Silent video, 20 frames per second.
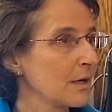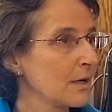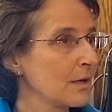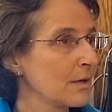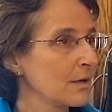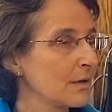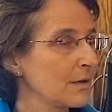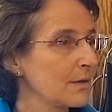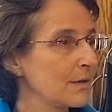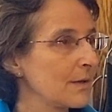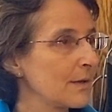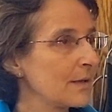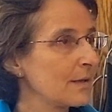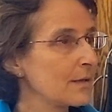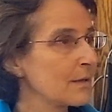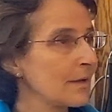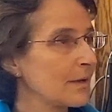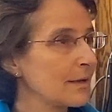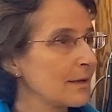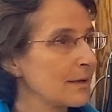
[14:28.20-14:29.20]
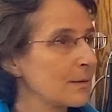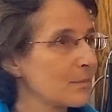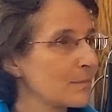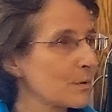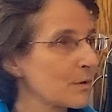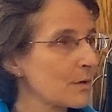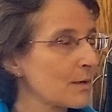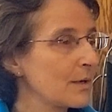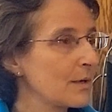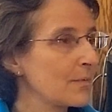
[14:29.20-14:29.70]
and then in the
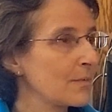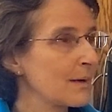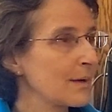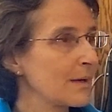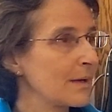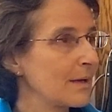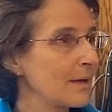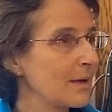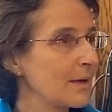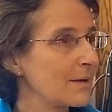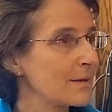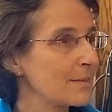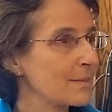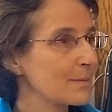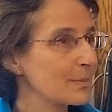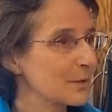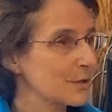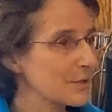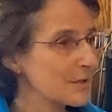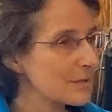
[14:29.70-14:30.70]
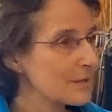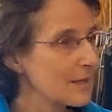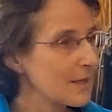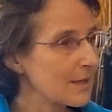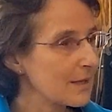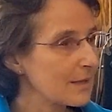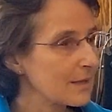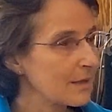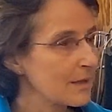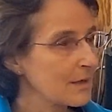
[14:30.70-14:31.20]
morning, waking up, just
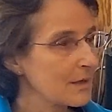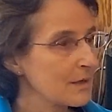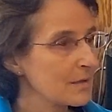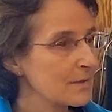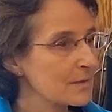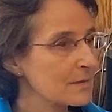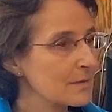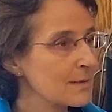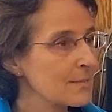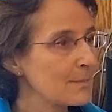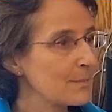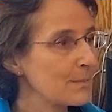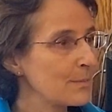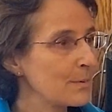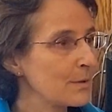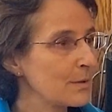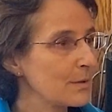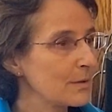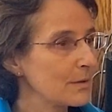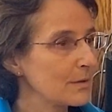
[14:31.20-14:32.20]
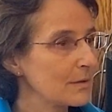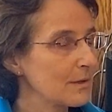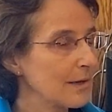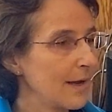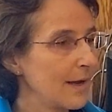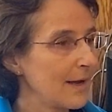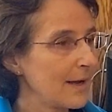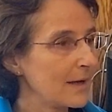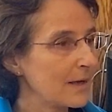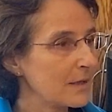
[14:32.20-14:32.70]
that simple
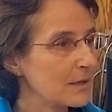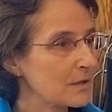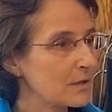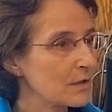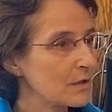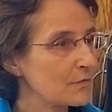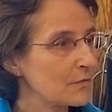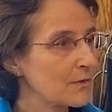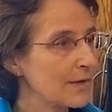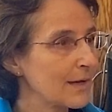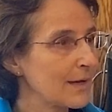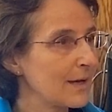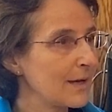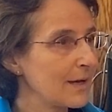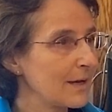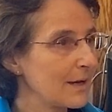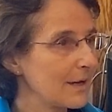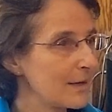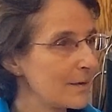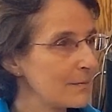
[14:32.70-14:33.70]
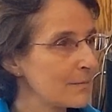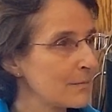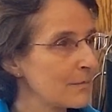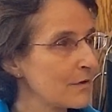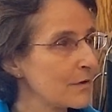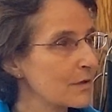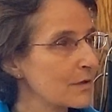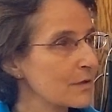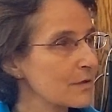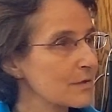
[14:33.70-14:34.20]
act of getting up
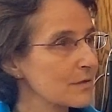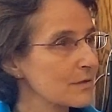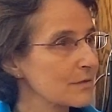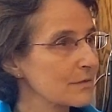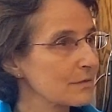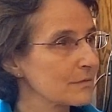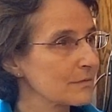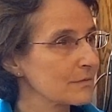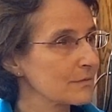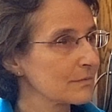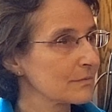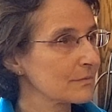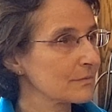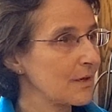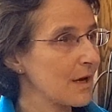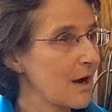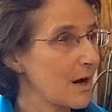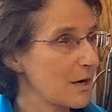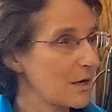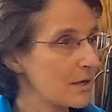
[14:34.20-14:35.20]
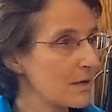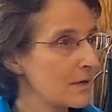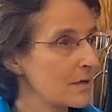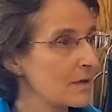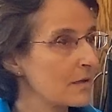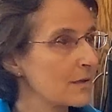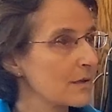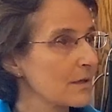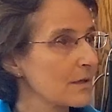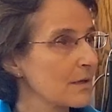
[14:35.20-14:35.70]
was hard
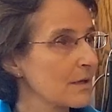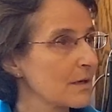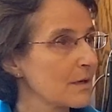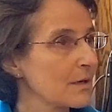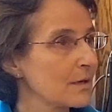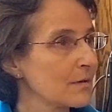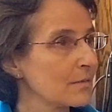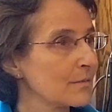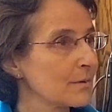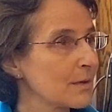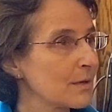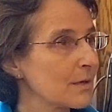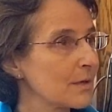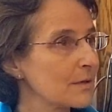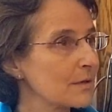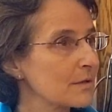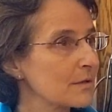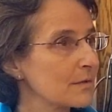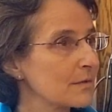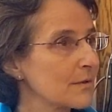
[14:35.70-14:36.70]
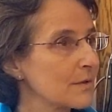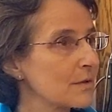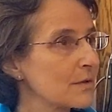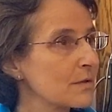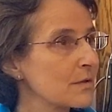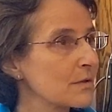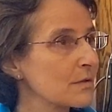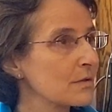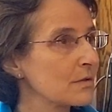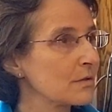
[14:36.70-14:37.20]
mm-hmm. because the
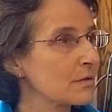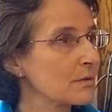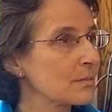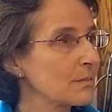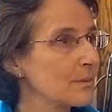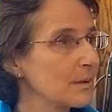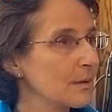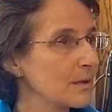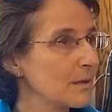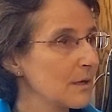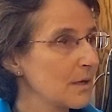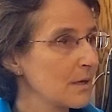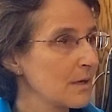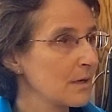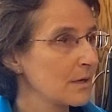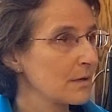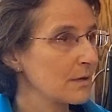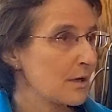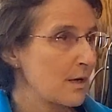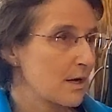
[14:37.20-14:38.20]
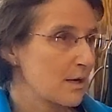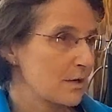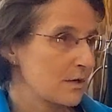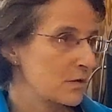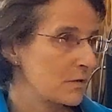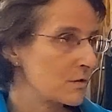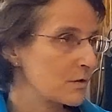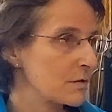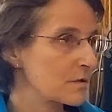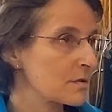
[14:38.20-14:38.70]
voices told me that I
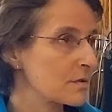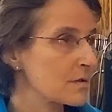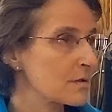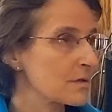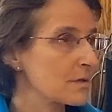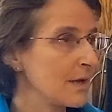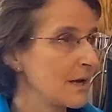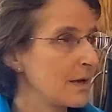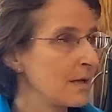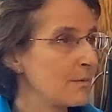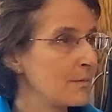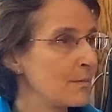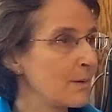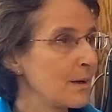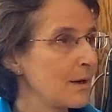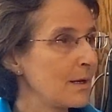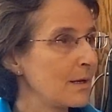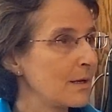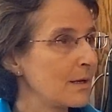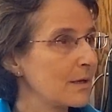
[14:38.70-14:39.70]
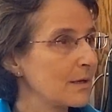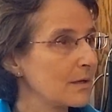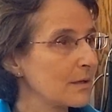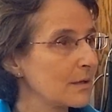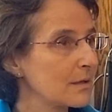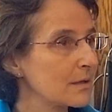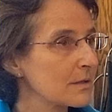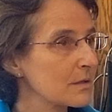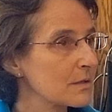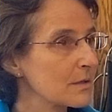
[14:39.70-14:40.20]
should just stay in bed and,
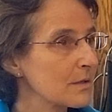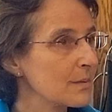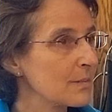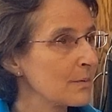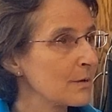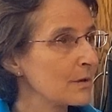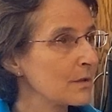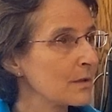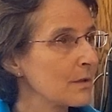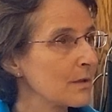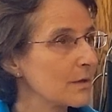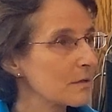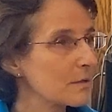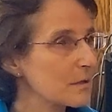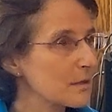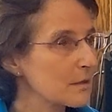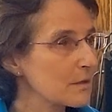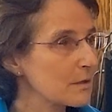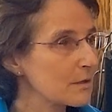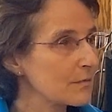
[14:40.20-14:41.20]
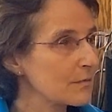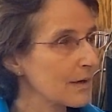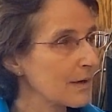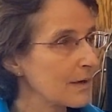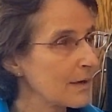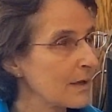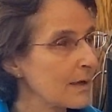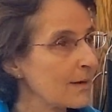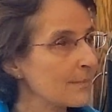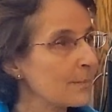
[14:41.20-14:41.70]
and sleep all day instead of
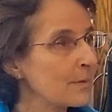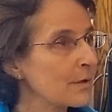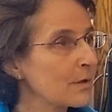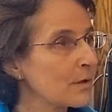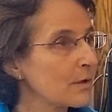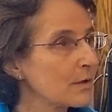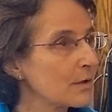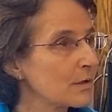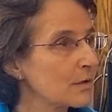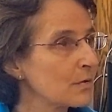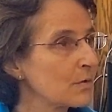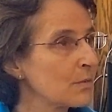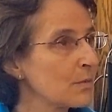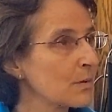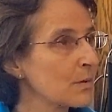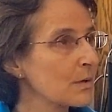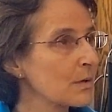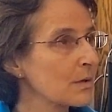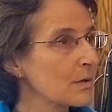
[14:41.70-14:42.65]
getting up and going to work.